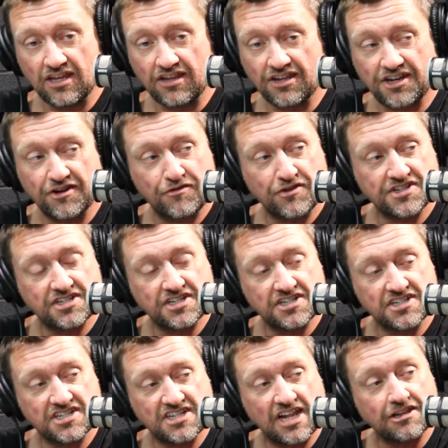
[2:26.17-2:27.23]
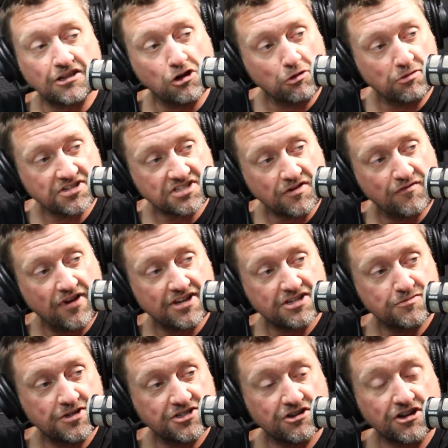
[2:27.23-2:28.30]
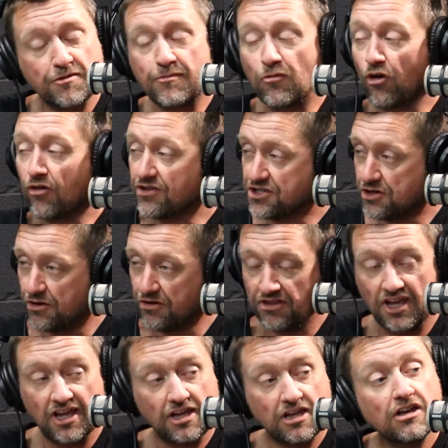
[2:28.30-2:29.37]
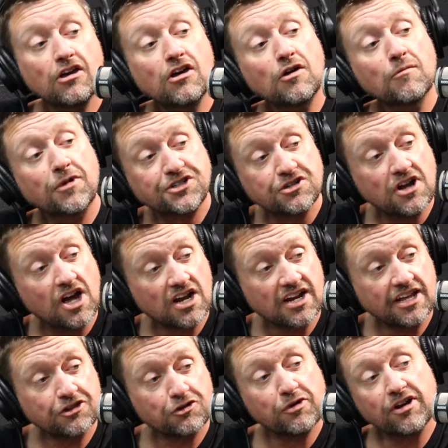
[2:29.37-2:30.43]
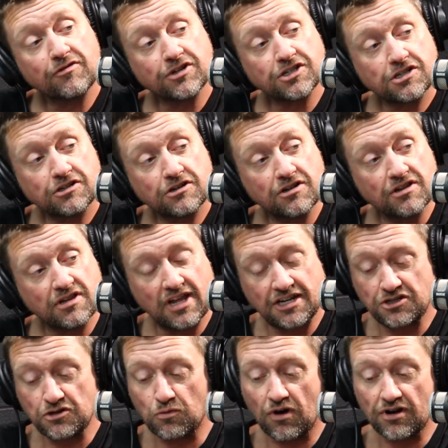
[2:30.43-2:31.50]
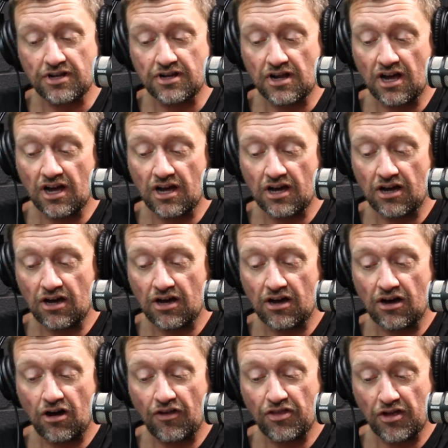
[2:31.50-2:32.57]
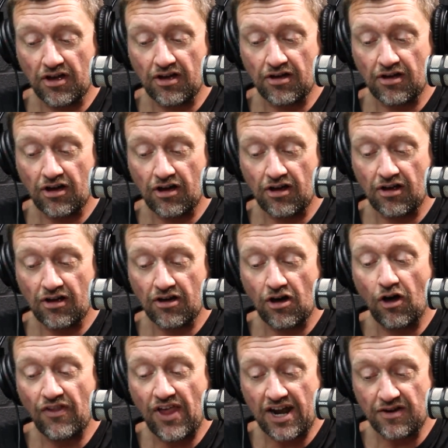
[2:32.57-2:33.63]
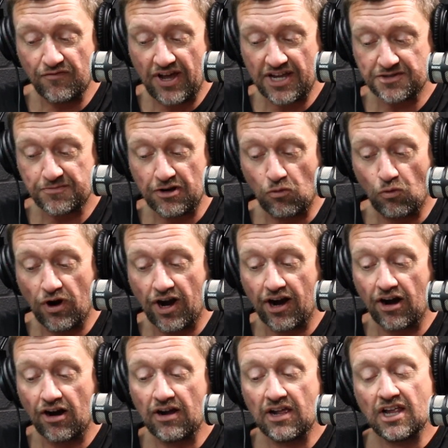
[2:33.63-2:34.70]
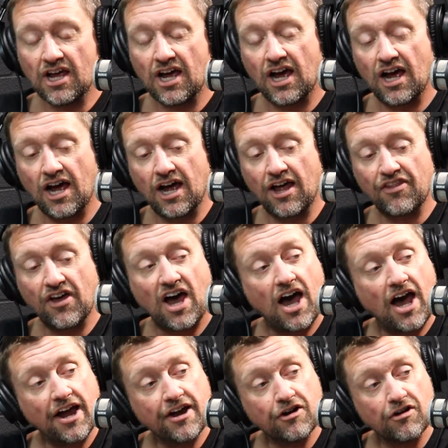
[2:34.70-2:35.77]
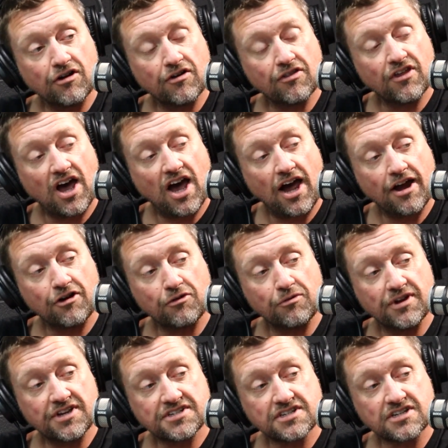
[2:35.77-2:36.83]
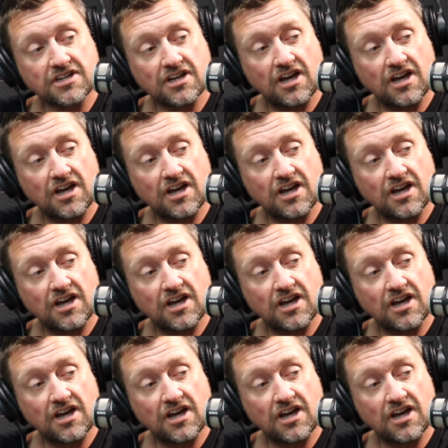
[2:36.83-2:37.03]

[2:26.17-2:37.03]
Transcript: difference is that the low-risk investments are going to be more of a sure thing, but you're not going to get the rate of return that you wanted on that investment. Where the higher risk